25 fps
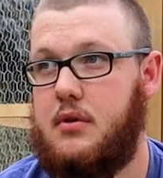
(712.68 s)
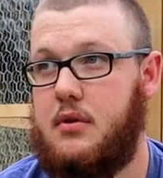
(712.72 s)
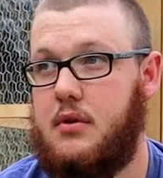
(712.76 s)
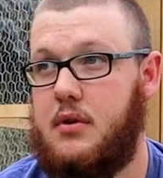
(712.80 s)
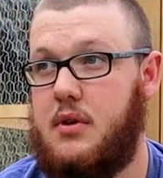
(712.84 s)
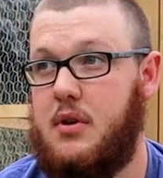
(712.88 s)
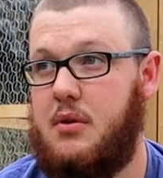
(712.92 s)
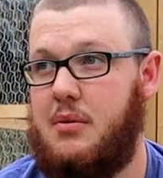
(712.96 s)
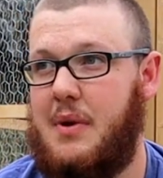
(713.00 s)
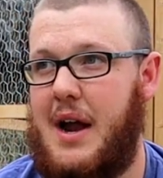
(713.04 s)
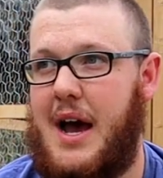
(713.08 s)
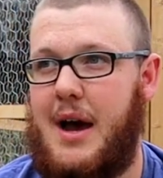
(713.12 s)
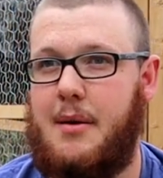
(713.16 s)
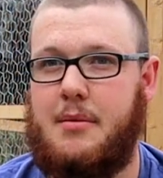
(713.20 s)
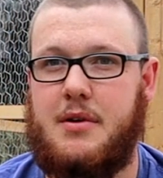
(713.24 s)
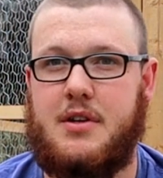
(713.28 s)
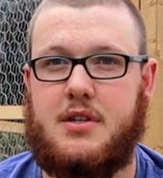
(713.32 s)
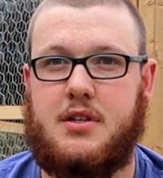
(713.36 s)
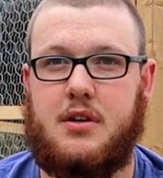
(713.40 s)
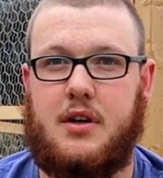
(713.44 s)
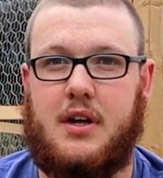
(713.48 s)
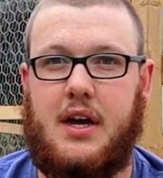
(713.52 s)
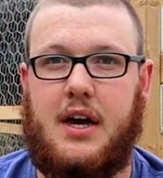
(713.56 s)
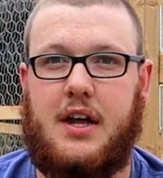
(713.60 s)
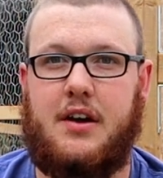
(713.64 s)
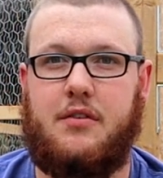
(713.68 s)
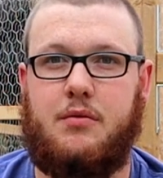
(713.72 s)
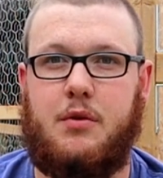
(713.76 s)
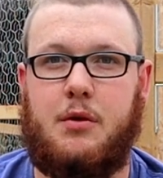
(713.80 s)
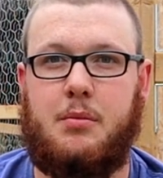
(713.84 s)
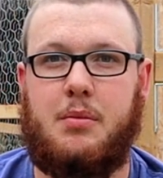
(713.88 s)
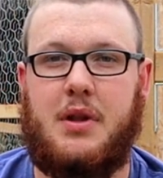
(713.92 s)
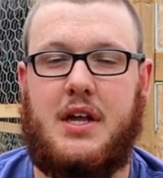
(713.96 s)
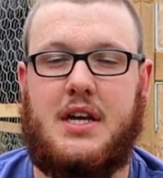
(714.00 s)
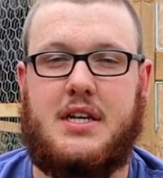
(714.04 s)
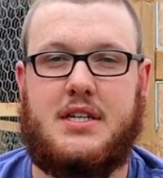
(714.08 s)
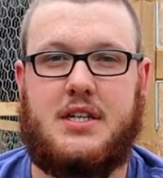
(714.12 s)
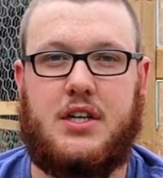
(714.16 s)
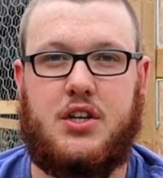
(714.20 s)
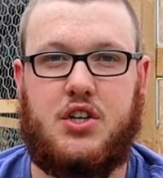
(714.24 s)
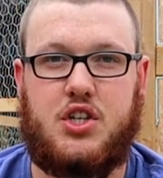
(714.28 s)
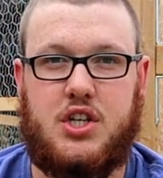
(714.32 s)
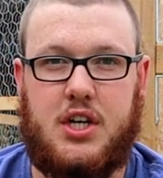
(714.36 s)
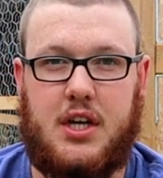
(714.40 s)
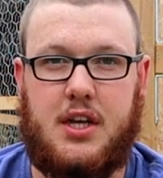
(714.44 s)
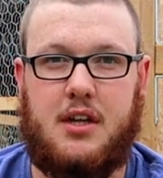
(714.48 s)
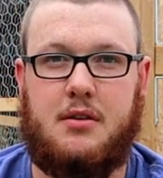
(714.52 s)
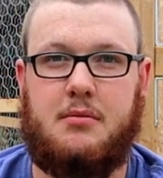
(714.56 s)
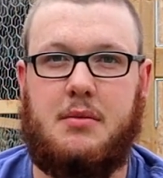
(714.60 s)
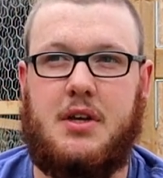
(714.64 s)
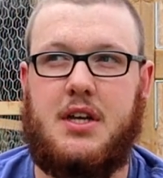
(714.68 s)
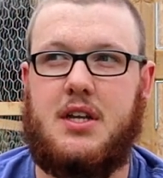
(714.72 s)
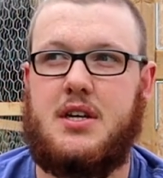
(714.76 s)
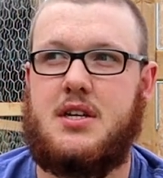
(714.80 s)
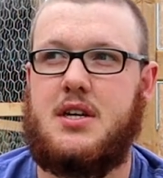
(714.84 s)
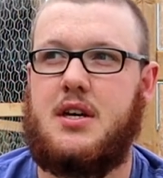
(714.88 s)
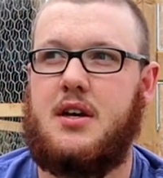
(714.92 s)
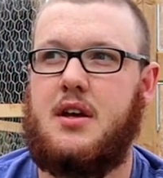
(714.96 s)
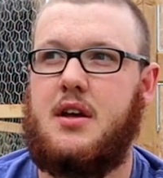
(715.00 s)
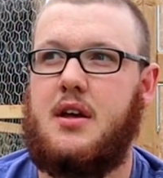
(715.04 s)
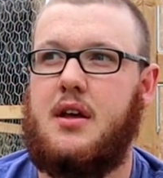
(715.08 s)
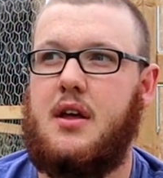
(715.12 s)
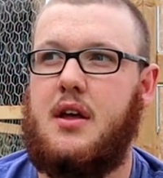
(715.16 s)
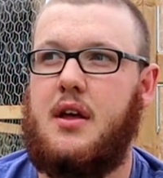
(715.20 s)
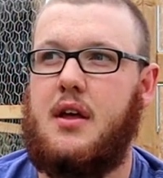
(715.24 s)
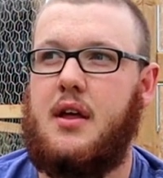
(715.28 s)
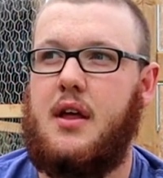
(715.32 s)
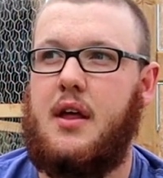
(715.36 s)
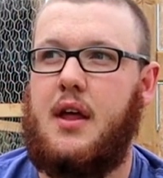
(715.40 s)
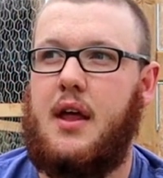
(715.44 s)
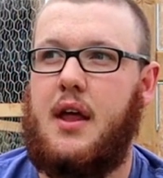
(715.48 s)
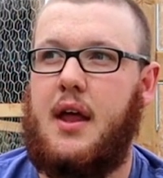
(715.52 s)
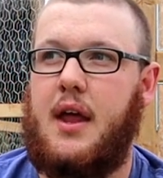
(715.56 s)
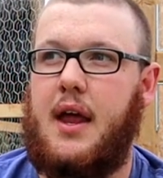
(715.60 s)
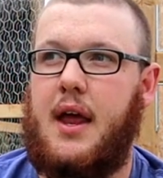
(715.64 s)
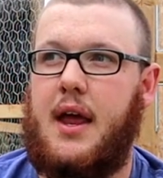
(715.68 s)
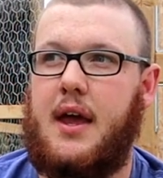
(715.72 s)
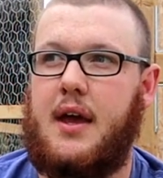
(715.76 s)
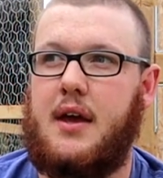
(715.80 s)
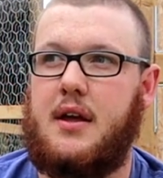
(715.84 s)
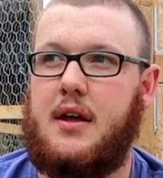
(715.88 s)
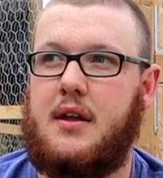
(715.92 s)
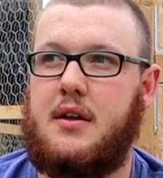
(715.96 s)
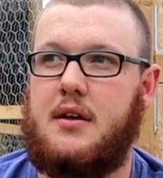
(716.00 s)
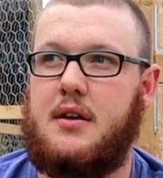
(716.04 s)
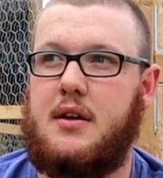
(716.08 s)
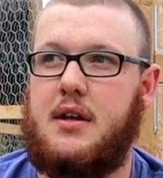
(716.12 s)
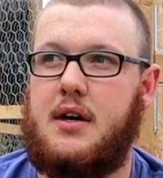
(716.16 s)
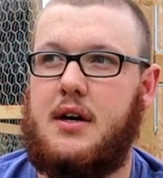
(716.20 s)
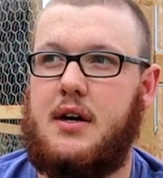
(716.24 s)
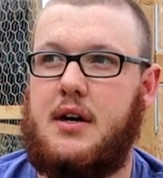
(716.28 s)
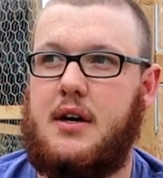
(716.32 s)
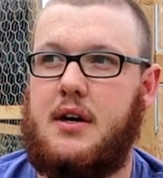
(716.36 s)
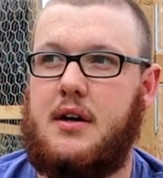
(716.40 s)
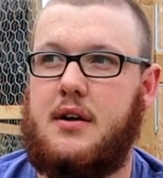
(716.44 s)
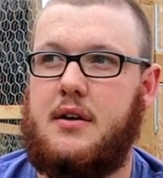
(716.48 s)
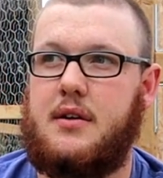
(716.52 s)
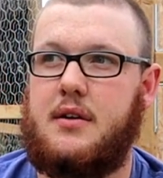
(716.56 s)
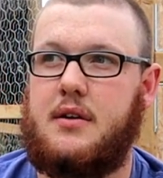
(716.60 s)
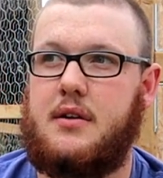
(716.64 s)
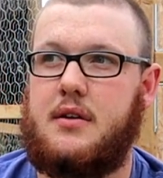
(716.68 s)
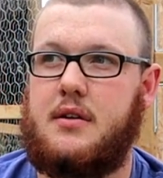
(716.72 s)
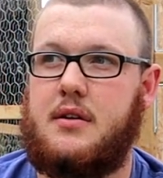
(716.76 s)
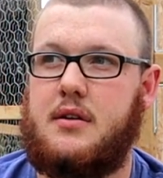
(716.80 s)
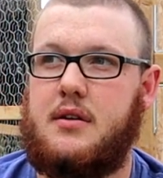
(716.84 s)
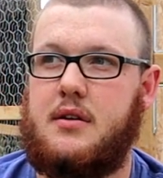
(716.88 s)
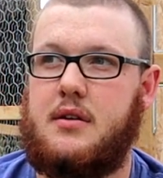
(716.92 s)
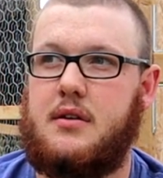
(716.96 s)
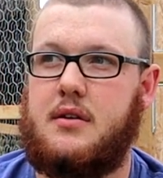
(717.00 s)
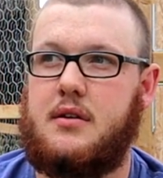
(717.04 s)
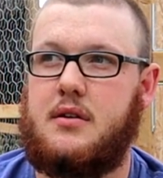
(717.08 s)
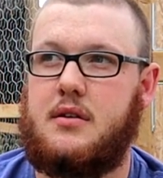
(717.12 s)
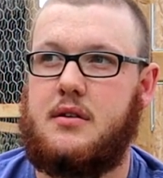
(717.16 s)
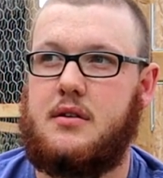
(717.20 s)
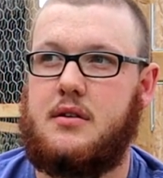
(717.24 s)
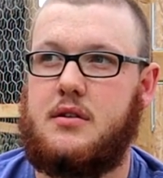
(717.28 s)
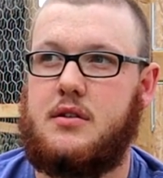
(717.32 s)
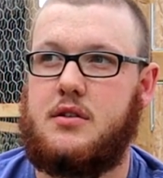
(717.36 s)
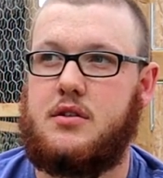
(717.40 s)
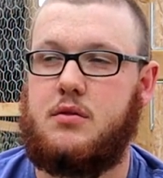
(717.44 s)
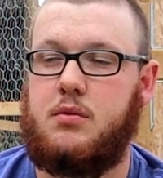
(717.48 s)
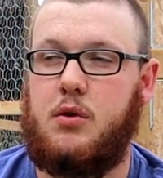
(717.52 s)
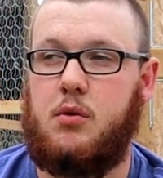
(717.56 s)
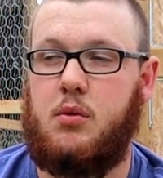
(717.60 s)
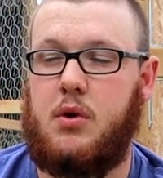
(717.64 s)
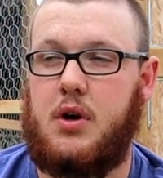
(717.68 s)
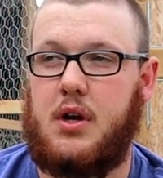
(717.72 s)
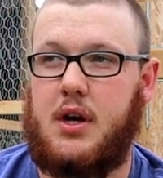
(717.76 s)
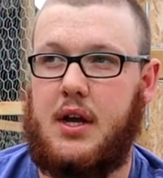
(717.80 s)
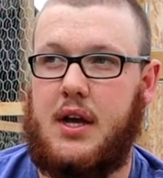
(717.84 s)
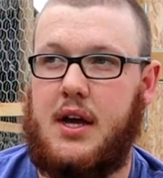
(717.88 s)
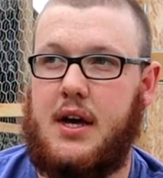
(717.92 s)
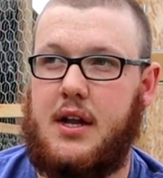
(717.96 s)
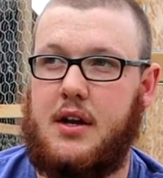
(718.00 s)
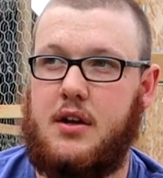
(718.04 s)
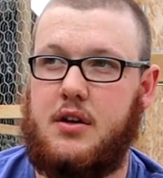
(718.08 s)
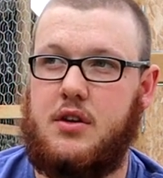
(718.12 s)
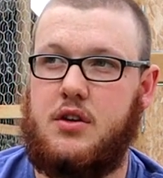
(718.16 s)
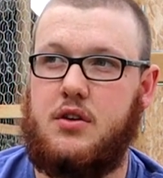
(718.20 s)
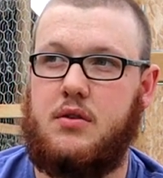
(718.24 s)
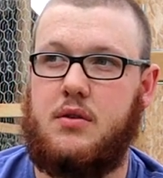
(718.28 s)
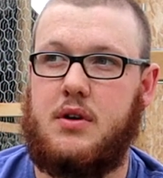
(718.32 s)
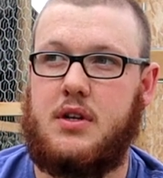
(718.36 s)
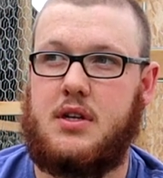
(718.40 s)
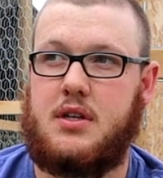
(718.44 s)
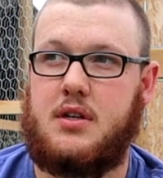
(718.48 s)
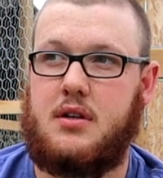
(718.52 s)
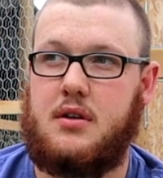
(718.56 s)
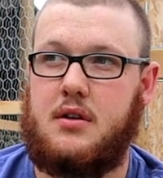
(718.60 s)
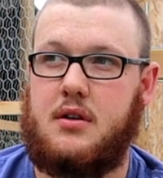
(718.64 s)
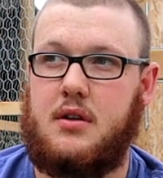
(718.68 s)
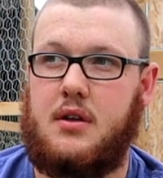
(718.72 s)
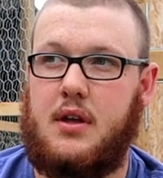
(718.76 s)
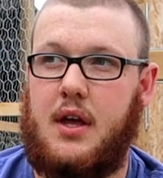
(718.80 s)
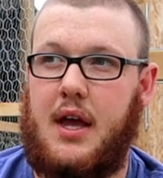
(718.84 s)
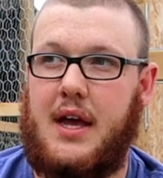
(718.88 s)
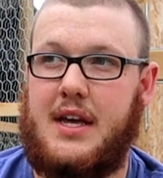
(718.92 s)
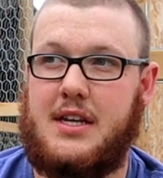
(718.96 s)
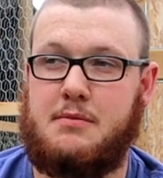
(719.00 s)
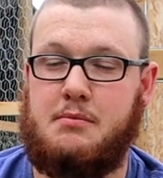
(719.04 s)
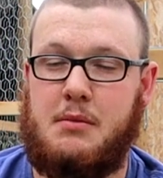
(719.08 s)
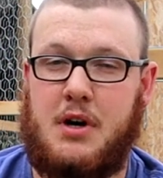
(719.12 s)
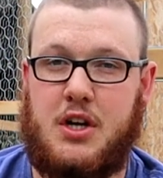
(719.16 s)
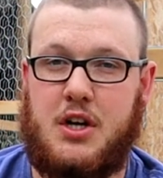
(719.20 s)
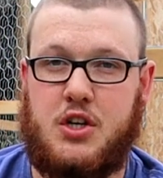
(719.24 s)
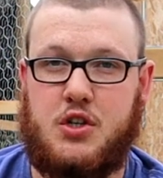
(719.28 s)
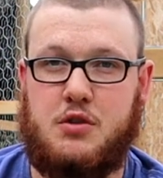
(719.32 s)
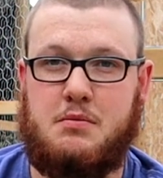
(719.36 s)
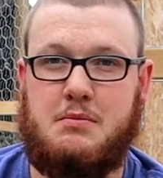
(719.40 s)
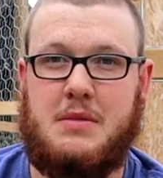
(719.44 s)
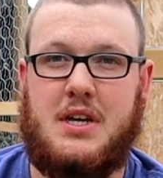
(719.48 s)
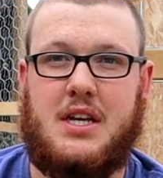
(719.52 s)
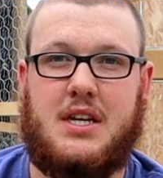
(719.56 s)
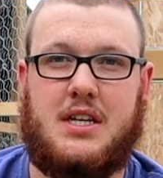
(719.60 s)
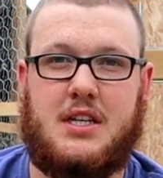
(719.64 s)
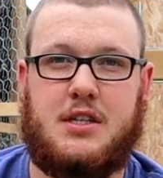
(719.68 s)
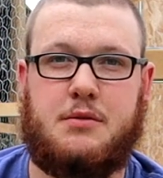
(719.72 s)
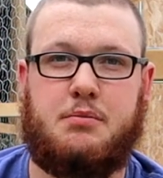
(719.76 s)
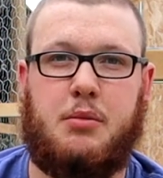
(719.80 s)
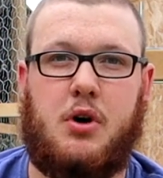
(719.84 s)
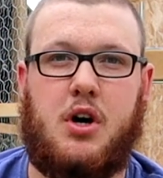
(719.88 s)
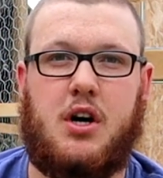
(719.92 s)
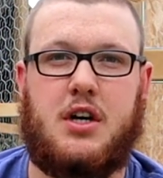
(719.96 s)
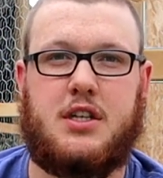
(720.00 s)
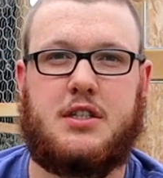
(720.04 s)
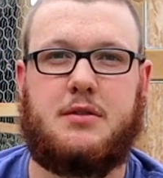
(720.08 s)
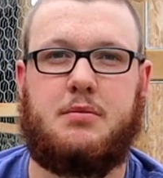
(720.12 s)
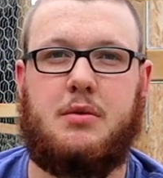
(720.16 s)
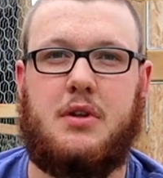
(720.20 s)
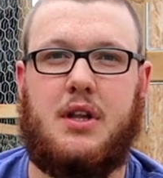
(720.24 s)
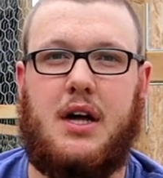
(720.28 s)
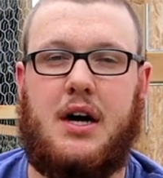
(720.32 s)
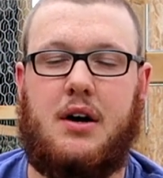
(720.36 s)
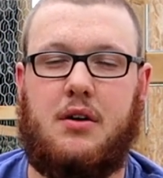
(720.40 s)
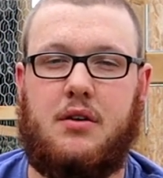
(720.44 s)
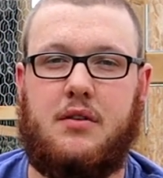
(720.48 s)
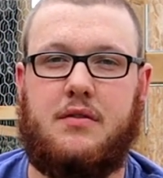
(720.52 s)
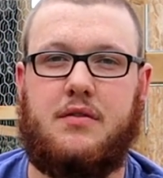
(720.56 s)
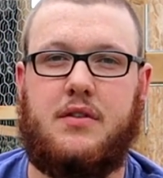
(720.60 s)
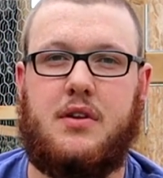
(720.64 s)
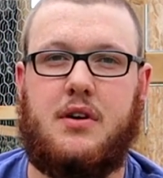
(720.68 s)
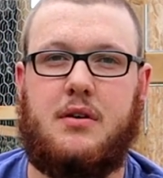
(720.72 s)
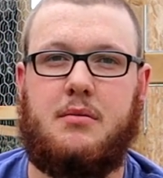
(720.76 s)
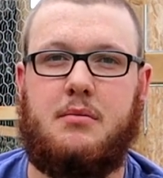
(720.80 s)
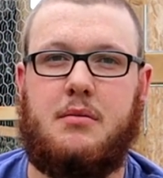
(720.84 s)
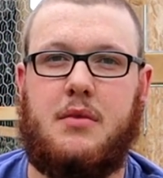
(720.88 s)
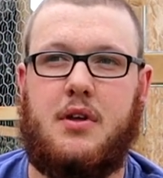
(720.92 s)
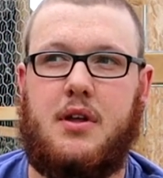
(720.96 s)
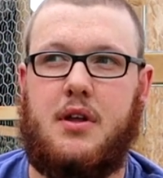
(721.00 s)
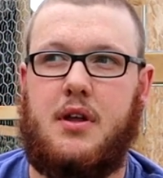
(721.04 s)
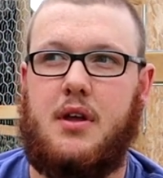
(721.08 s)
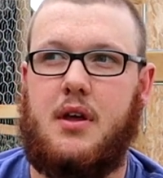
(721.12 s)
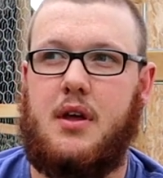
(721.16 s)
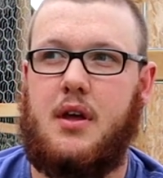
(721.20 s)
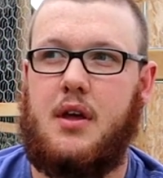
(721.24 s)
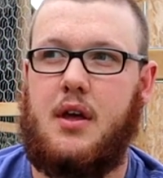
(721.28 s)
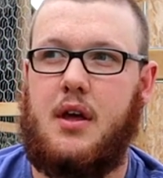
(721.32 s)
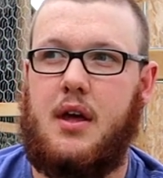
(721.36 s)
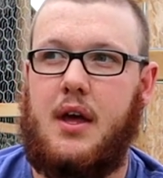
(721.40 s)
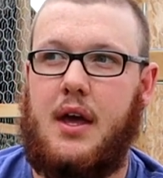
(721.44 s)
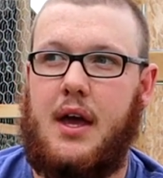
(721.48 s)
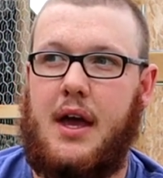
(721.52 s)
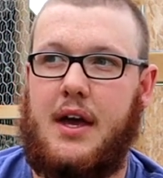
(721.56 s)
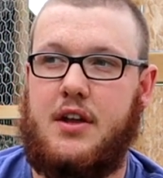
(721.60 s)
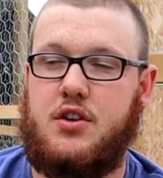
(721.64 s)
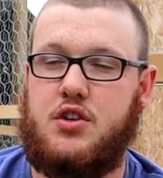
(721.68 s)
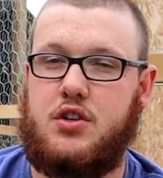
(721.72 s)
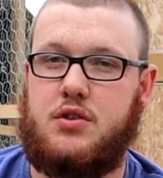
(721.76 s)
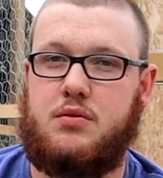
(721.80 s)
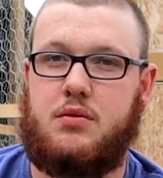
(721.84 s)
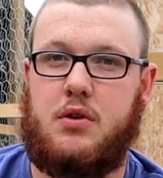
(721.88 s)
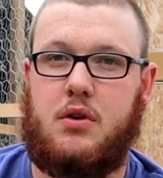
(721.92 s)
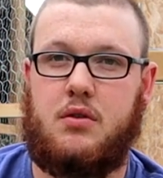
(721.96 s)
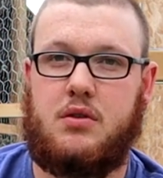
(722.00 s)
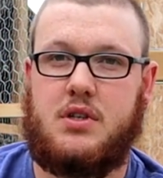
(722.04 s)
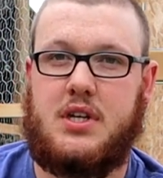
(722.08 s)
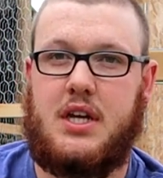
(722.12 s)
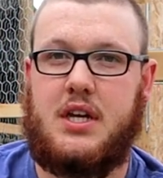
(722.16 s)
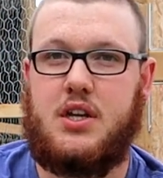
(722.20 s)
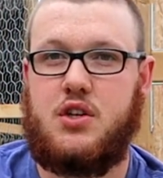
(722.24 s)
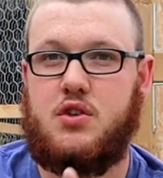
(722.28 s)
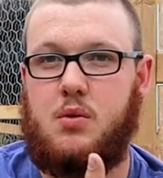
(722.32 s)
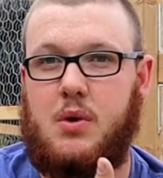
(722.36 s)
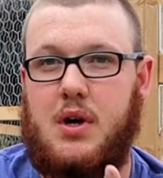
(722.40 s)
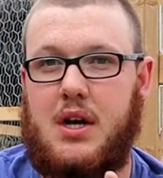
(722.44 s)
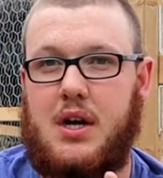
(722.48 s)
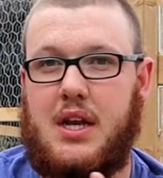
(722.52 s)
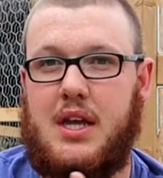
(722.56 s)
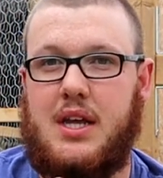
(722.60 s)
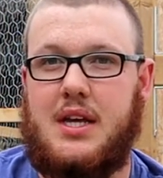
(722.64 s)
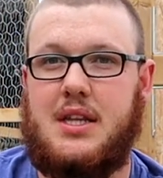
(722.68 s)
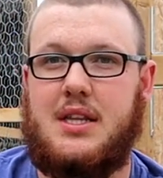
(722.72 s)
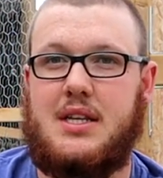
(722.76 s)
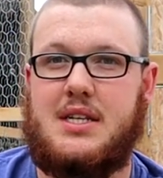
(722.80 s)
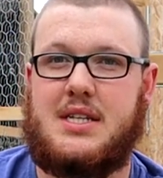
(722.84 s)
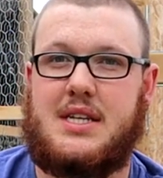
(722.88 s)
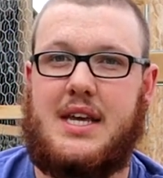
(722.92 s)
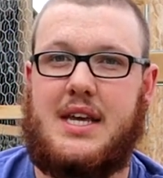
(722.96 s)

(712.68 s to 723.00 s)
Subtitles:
the rabbits are kind of replacing chicken meat, and so we want to kind of do it as much meat as possible out of them, and just rotate 20 in this